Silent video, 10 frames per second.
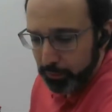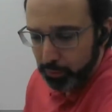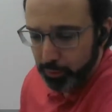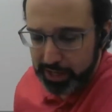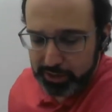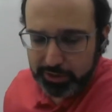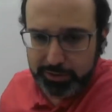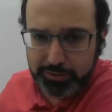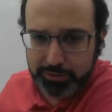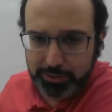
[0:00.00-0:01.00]
we
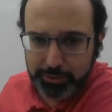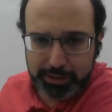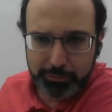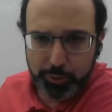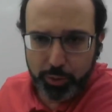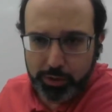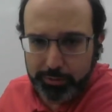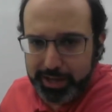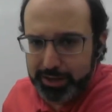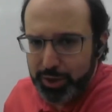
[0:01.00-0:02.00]
can do a little more,
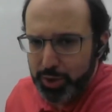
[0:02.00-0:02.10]
right?